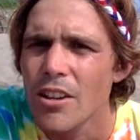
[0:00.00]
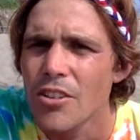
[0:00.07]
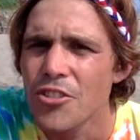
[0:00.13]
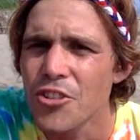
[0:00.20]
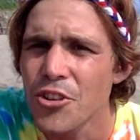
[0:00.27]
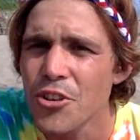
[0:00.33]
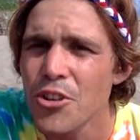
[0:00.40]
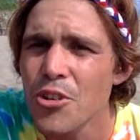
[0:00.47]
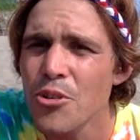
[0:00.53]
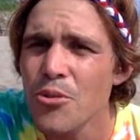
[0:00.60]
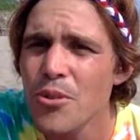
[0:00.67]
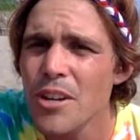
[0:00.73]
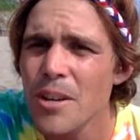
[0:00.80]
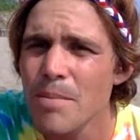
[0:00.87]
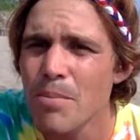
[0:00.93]
Do you
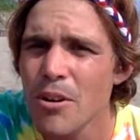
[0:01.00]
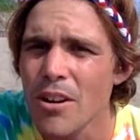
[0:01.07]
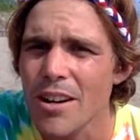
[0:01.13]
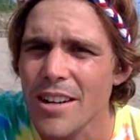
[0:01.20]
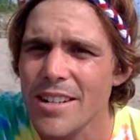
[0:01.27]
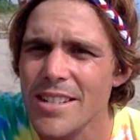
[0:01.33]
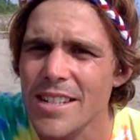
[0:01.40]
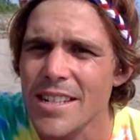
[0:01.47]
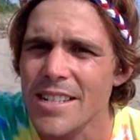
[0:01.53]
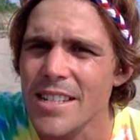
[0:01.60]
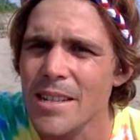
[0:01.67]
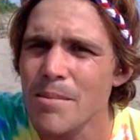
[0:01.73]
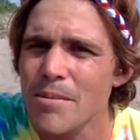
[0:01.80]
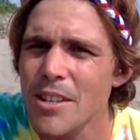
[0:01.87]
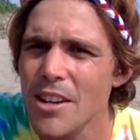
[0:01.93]
read books? It
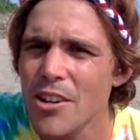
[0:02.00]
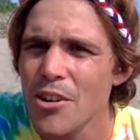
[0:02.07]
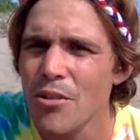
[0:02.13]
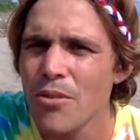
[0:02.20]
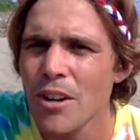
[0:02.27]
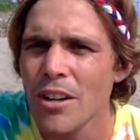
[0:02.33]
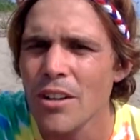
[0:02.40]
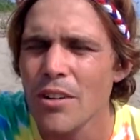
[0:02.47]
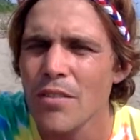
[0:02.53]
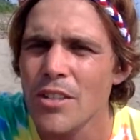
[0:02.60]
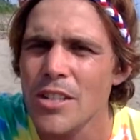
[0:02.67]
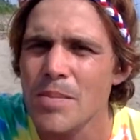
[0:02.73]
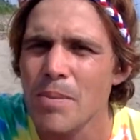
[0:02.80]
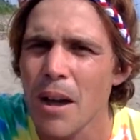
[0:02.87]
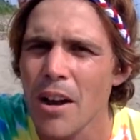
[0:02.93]
seems that you don't run out of
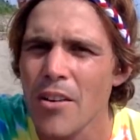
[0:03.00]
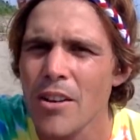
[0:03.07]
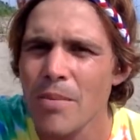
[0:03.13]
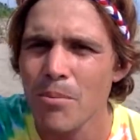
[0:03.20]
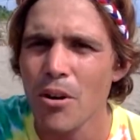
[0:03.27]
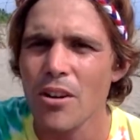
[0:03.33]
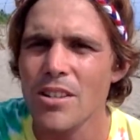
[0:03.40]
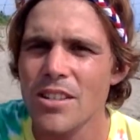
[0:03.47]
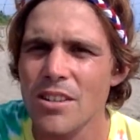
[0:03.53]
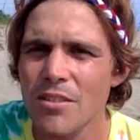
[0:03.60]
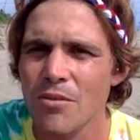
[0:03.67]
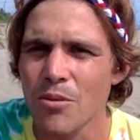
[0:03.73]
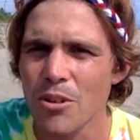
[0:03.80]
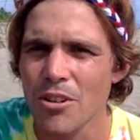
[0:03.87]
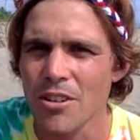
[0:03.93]
inspiring,
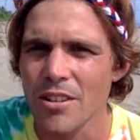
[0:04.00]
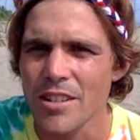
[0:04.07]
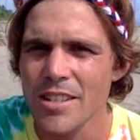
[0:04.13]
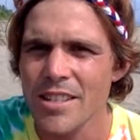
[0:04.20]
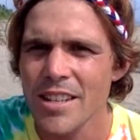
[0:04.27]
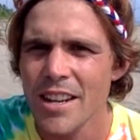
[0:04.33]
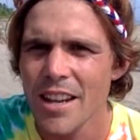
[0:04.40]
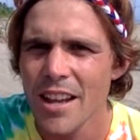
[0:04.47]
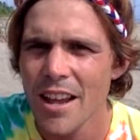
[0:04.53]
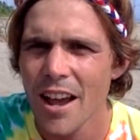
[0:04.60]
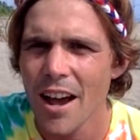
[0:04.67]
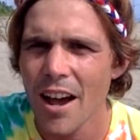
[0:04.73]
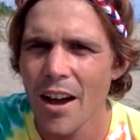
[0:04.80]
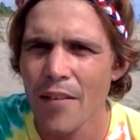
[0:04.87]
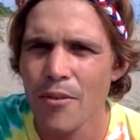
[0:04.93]
positive words.
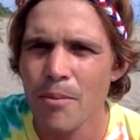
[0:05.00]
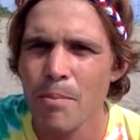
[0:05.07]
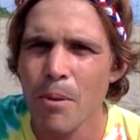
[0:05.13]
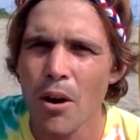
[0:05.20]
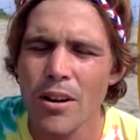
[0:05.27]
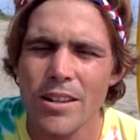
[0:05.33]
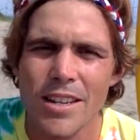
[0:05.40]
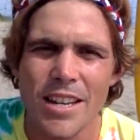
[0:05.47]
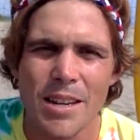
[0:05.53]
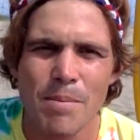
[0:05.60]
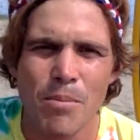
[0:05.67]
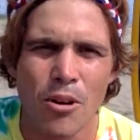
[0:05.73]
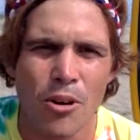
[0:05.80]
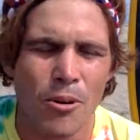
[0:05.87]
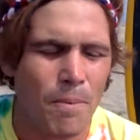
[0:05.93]
From Bon
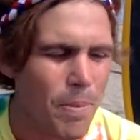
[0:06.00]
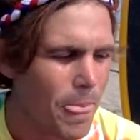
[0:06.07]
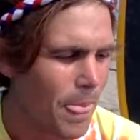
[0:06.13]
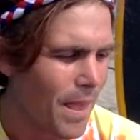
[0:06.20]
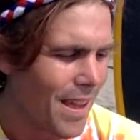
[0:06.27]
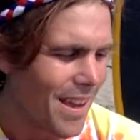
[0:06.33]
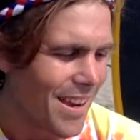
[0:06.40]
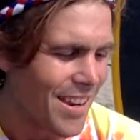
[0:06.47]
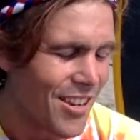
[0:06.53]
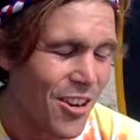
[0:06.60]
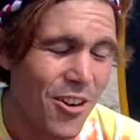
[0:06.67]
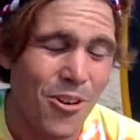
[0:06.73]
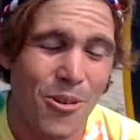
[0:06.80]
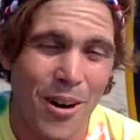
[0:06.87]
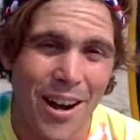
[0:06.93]
Kibo. You
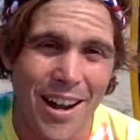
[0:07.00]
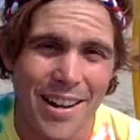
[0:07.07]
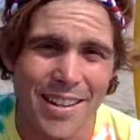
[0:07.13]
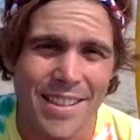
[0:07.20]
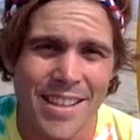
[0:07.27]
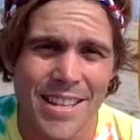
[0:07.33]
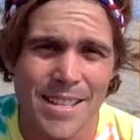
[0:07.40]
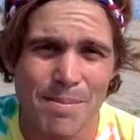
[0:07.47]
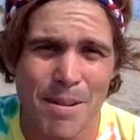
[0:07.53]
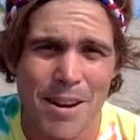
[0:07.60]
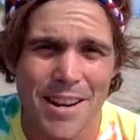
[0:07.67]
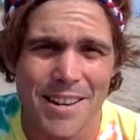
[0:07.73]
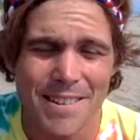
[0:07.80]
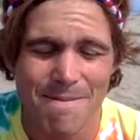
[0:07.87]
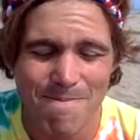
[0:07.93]
know what? This
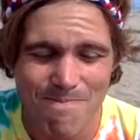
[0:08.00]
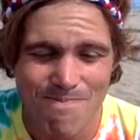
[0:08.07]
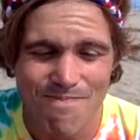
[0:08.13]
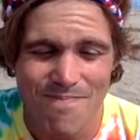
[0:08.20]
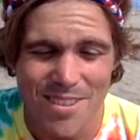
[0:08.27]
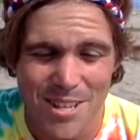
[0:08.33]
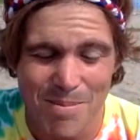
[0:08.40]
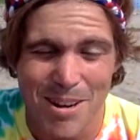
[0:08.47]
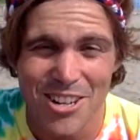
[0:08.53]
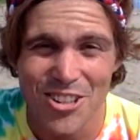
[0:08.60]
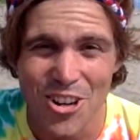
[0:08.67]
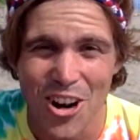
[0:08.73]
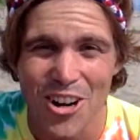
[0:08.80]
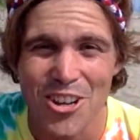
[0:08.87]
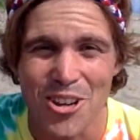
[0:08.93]
might
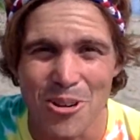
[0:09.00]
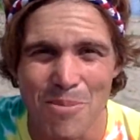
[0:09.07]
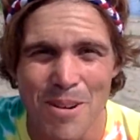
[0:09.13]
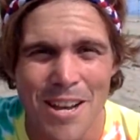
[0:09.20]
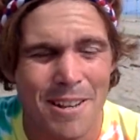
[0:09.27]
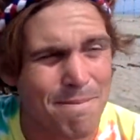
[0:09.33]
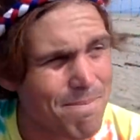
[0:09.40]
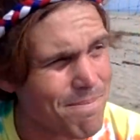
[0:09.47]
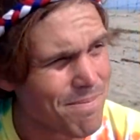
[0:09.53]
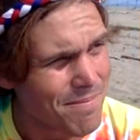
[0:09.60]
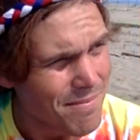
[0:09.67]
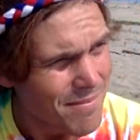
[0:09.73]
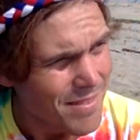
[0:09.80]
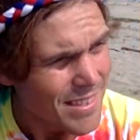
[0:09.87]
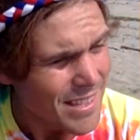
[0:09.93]
shock you a bit.
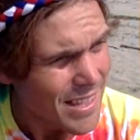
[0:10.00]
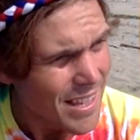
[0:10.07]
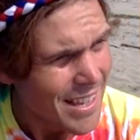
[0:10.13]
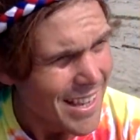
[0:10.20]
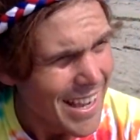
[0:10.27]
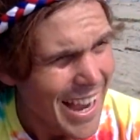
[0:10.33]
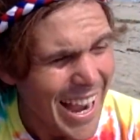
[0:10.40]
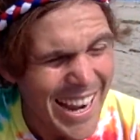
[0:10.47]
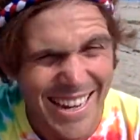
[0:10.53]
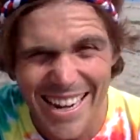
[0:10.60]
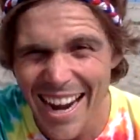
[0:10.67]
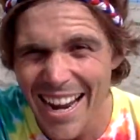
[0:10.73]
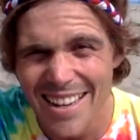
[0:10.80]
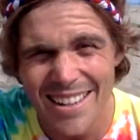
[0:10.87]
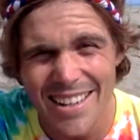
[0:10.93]
I
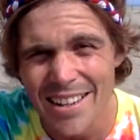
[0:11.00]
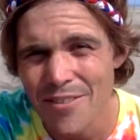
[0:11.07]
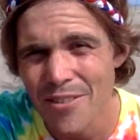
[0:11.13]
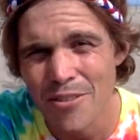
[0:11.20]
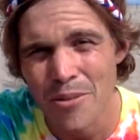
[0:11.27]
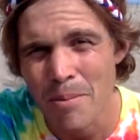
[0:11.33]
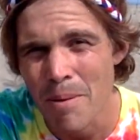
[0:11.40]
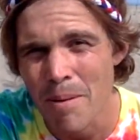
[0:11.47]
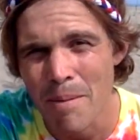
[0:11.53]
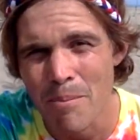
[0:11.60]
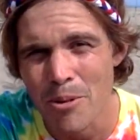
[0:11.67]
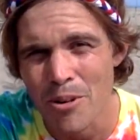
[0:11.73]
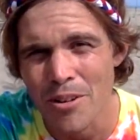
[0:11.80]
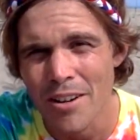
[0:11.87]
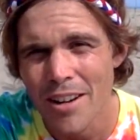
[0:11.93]
can't even
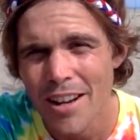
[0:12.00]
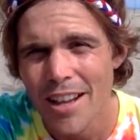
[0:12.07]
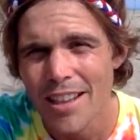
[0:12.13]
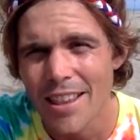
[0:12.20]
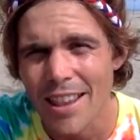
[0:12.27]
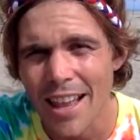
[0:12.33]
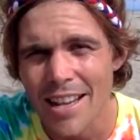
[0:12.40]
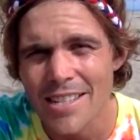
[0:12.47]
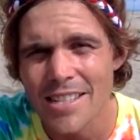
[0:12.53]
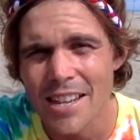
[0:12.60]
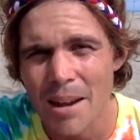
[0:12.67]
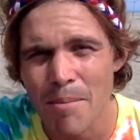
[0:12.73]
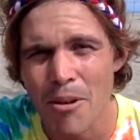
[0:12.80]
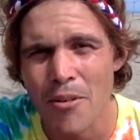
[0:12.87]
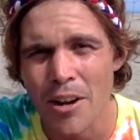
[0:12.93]
remember the last
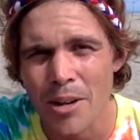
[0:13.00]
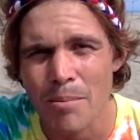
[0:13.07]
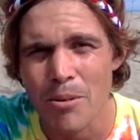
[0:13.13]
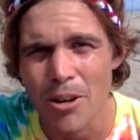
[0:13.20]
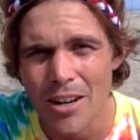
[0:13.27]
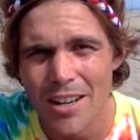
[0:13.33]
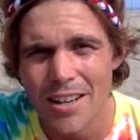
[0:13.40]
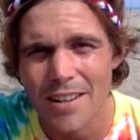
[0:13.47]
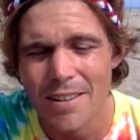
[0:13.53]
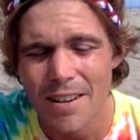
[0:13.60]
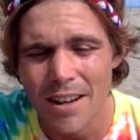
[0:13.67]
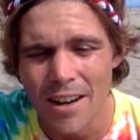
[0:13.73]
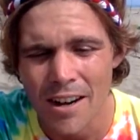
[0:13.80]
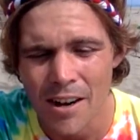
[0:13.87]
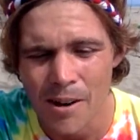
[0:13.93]
time I read a book.
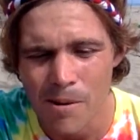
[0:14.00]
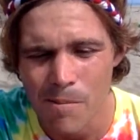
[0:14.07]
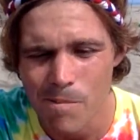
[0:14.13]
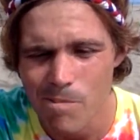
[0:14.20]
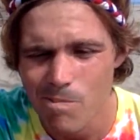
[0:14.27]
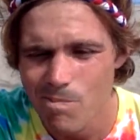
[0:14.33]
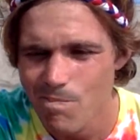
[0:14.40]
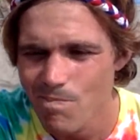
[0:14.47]
Um,